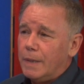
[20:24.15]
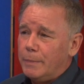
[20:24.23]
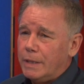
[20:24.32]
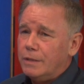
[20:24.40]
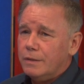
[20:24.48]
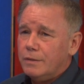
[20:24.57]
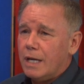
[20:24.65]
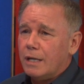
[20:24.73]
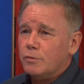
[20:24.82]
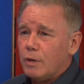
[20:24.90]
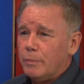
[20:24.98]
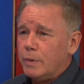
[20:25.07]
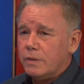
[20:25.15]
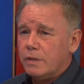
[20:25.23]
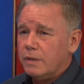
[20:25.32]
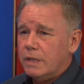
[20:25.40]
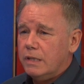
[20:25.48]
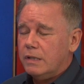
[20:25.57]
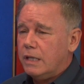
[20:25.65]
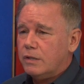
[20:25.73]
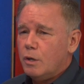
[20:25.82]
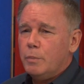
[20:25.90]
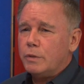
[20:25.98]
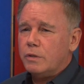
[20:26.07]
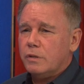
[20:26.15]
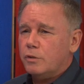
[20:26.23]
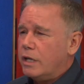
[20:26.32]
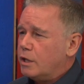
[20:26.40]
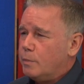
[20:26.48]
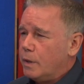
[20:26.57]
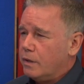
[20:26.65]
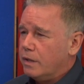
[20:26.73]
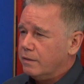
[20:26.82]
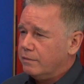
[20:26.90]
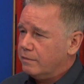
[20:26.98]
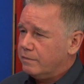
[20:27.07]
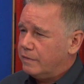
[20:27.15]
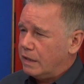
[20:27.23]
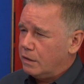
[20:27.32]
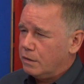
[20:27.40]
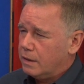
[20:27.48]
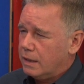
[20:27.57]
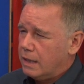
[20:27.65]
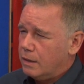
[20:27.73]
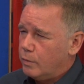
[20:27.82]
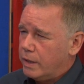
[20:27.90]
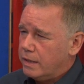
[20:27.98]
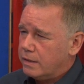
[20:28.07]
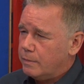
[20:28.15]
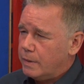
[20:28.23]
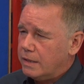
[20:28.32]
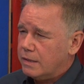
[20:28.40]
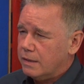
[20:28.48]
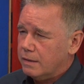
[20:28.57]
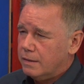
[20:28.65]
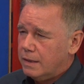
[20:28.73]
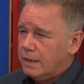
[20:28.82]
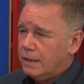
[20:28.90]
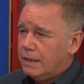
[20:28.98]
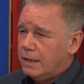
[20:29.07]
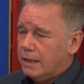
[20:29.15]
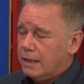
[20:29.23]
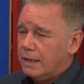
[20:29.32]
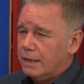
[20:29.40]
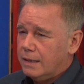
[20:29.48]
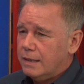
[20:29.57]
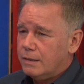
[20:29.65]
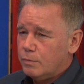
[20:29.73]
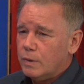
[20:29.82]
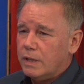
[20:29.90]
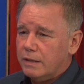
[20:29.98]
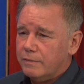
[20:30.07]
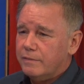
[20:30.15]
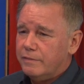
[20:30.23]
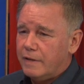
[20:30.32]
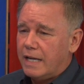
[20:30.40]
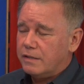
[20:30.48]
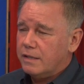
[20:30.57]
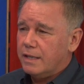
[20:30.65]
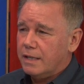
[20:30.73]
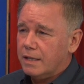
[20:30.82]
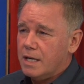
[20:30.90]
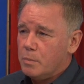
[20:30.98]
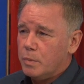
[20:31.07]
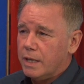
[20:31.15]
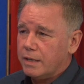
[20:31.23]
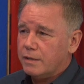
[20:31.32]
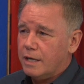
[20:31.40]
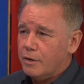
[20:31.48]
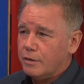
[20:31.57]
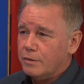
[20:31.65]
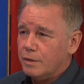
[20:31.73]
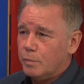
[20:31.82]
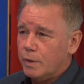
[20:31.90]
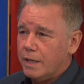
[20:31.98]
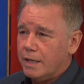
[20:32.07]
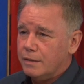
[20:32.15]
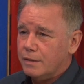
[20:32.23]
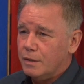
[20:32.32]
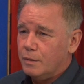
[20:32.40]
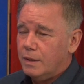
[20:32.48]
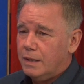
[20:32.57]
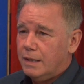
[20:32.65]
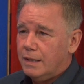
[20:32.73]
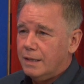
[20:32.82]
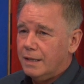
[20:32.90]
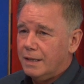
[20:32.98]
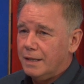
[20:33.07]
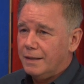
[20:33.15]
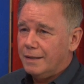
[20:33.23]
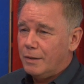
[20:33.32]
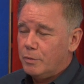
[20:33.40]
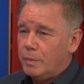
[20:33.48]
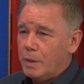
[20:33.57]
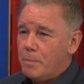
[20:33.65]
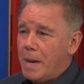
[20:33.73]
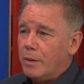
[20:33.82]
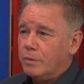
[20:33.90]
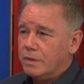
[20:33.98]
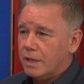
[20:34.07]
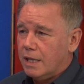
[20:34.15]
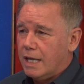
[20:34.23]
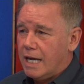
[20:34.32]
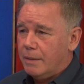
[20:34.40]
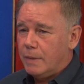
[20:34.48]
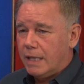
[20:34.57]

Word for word: I mean, Donald Trump is a—he's it's almost a Shakespearean figure in a lot of ways. I mean, he's a—it's uh, really fascinating, complex character to play. So uh, that would be a mountain to climb.